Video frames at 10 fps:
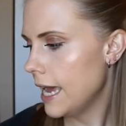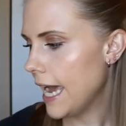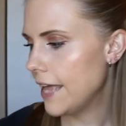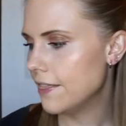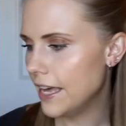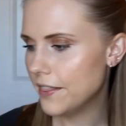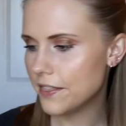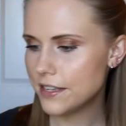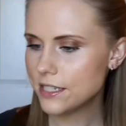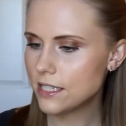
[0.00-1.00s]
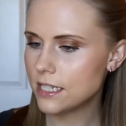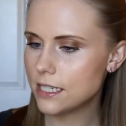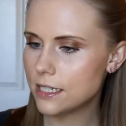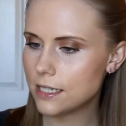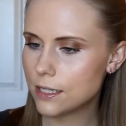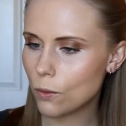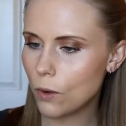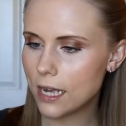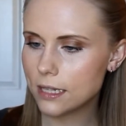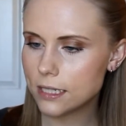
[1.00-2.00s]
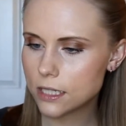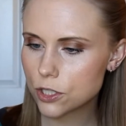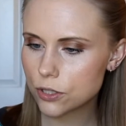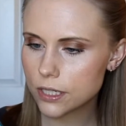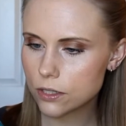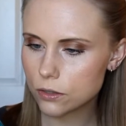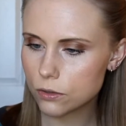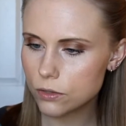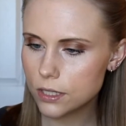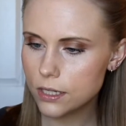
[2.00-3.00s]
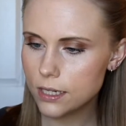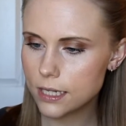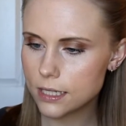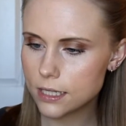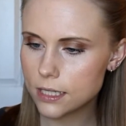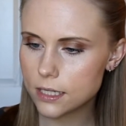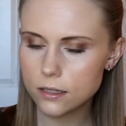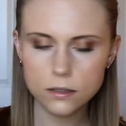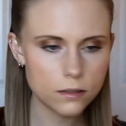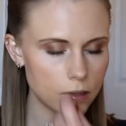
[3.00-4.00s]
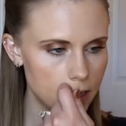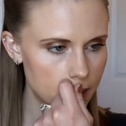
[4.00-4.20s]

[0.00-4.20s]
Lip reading: And then this is, while it's translucent, it still